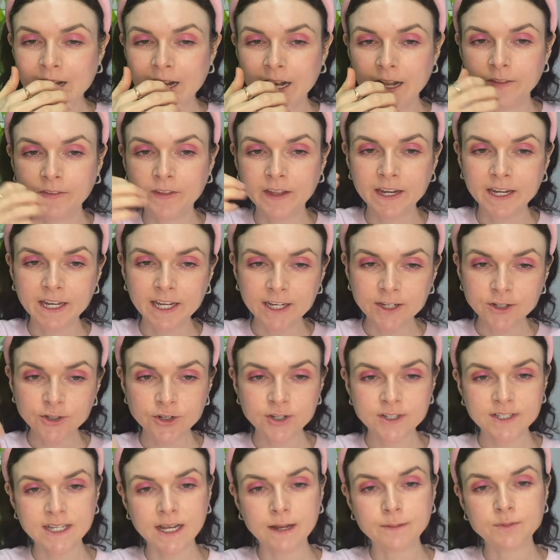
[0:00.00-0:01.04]
And then
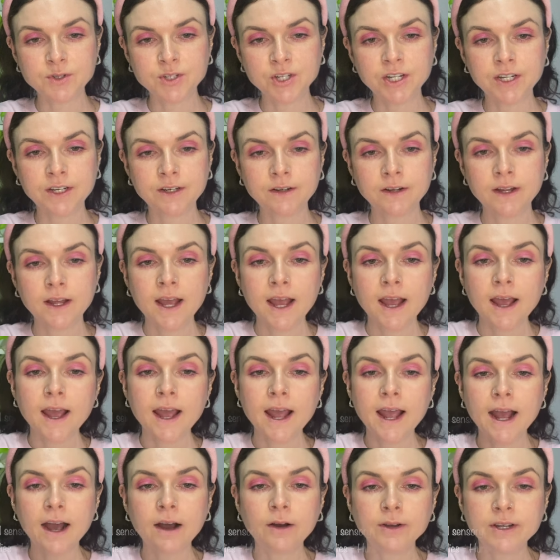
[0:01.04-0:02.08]
interoception,
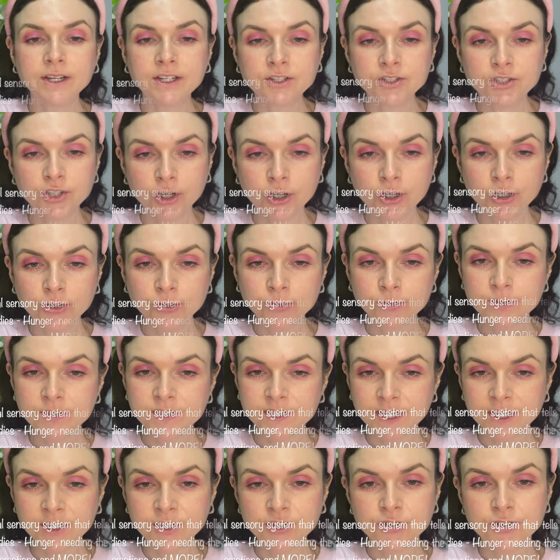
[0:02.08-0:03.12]
our internal
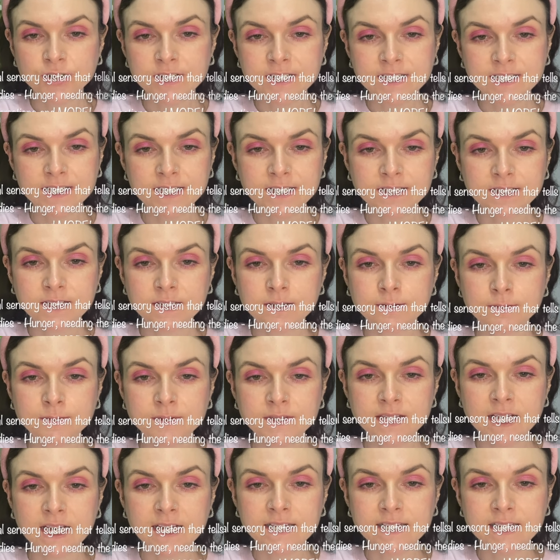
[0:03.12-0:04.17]
sensory
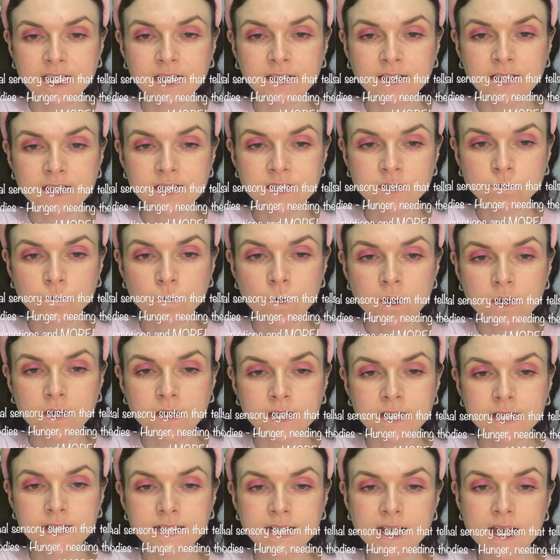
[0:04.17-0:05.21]
systems that tell us what
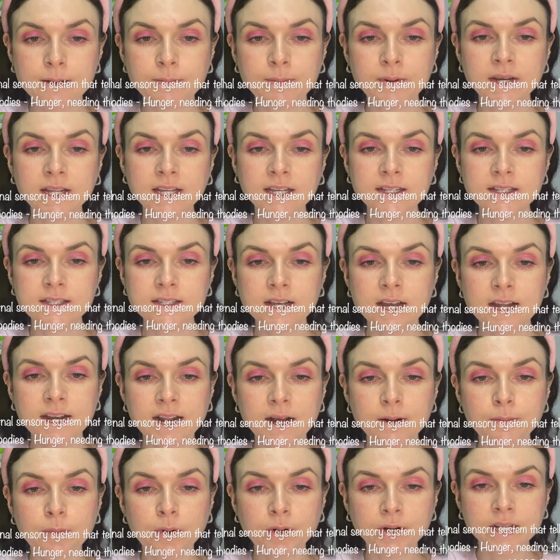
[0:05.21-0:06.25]
is happening inside
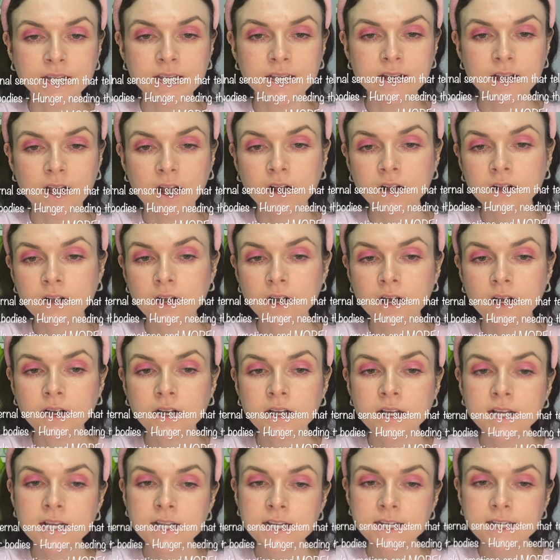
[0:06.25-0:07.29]
our body hunger,
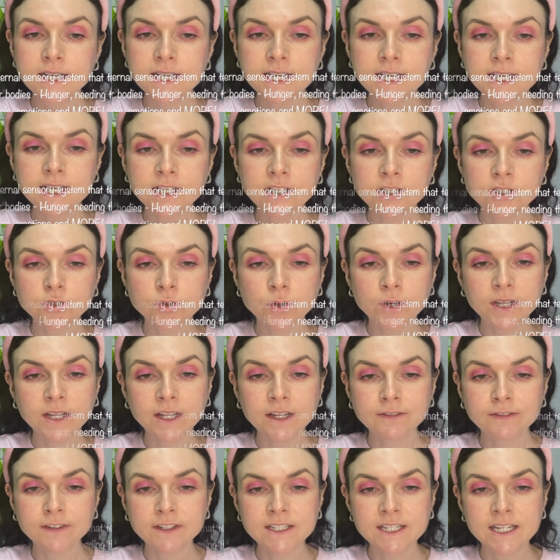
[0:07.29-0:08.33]
needing the
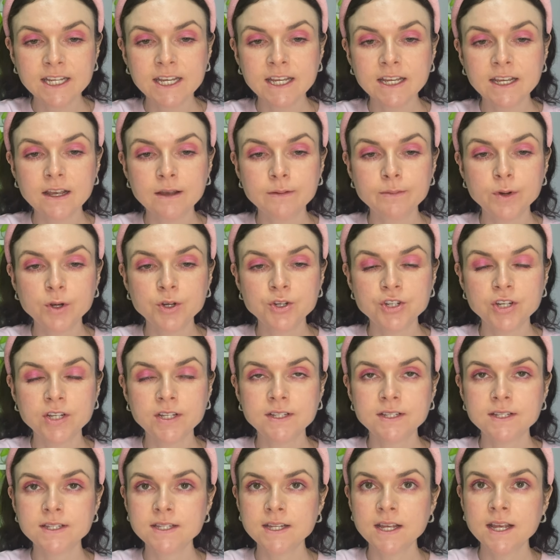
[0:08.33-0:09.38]
toilet, fatigue,
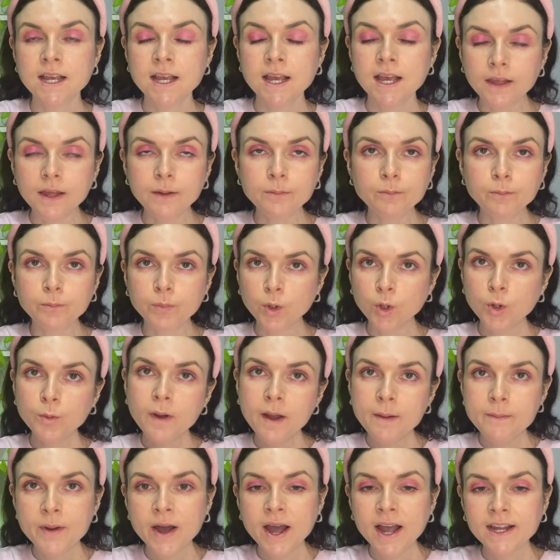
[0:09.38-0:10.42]
emotions. It blew
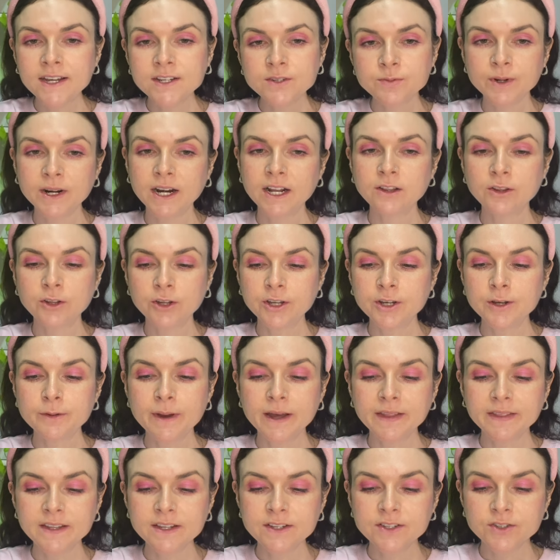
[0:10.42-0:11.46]
my mind when I learned
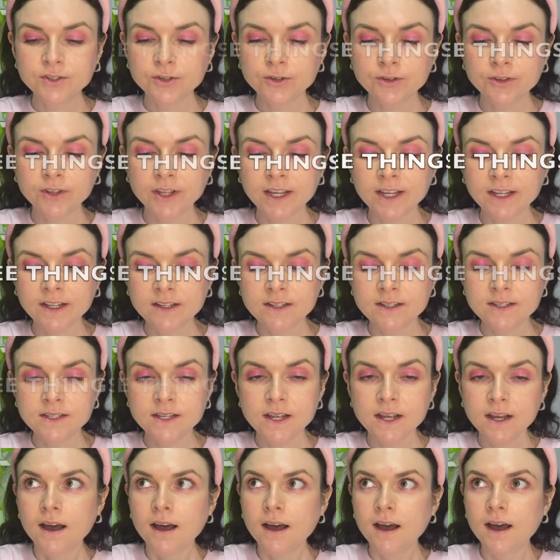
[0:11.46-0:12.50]
about these two things
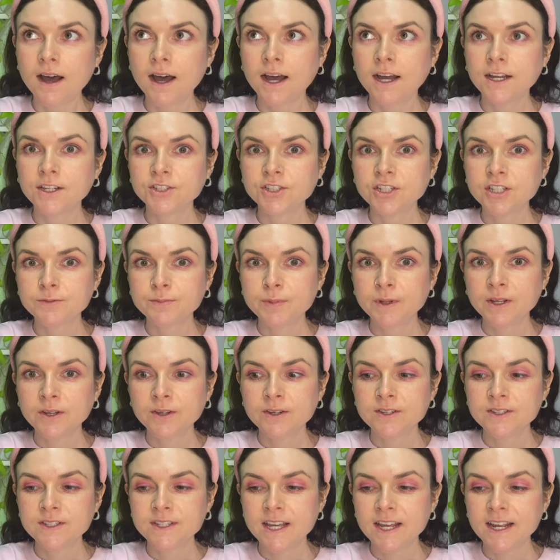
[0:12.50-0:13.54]
uh, just
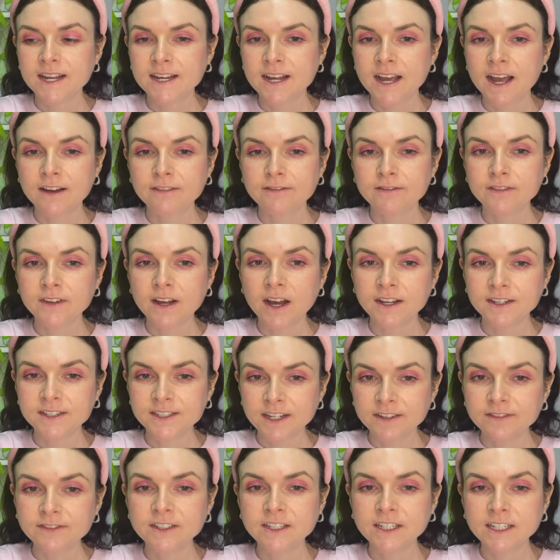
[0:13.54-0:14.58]
because they have are
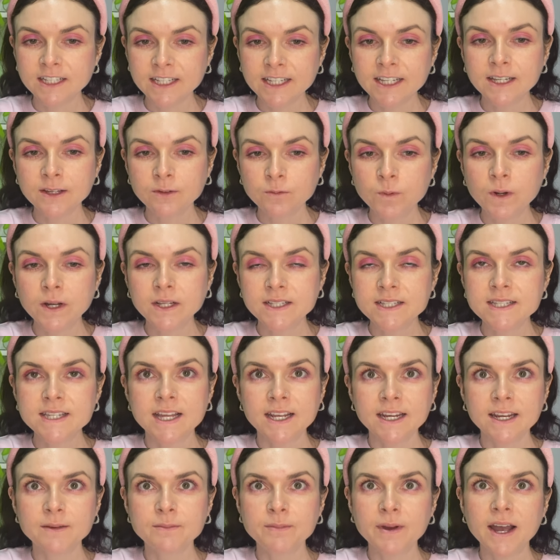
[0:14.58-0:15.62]
definitely ones
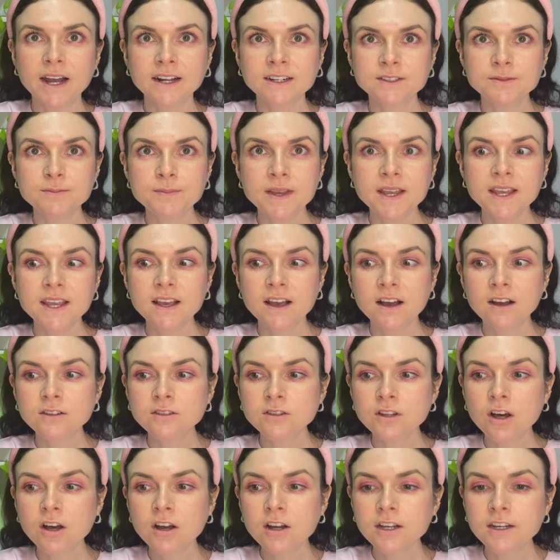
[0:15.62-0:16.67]
that impact me a
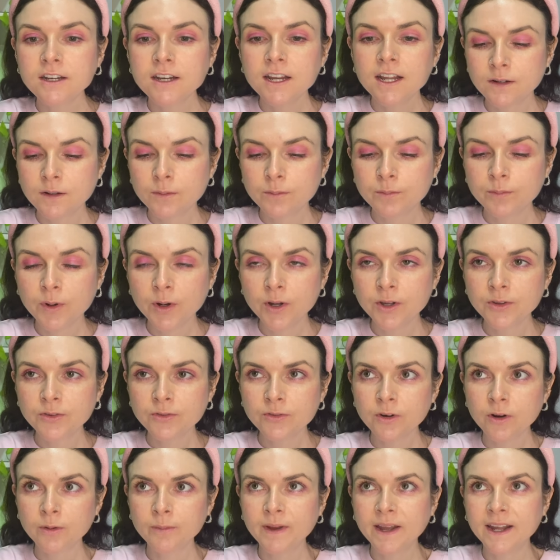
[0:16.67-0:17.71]
lot, both
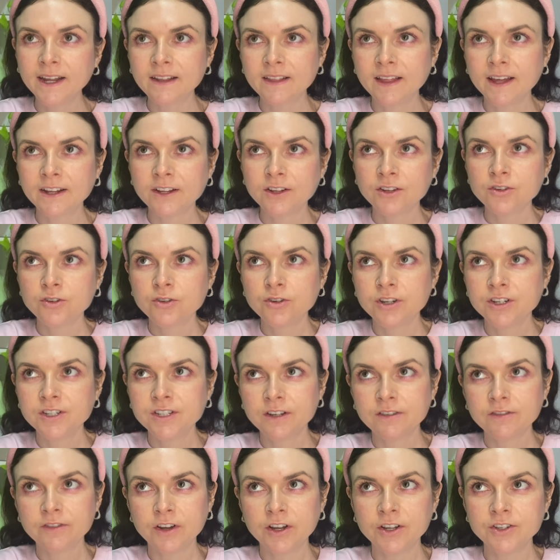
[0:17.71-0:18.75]
from a like
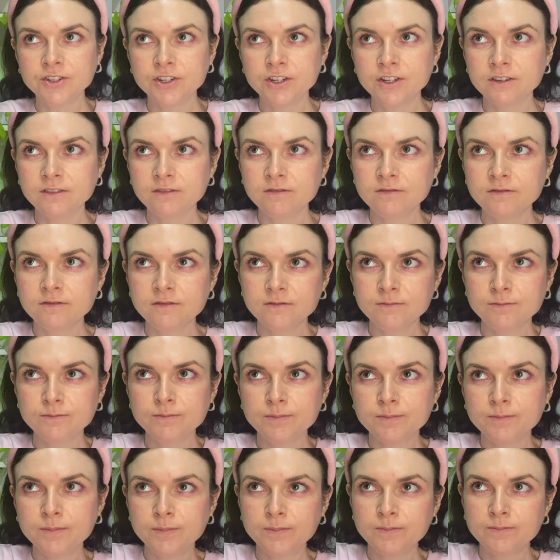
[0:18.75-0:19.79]
neurodivergent
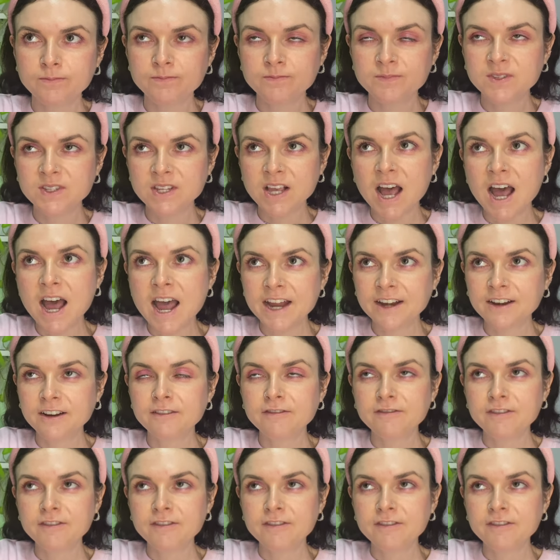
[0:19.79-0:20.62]
side of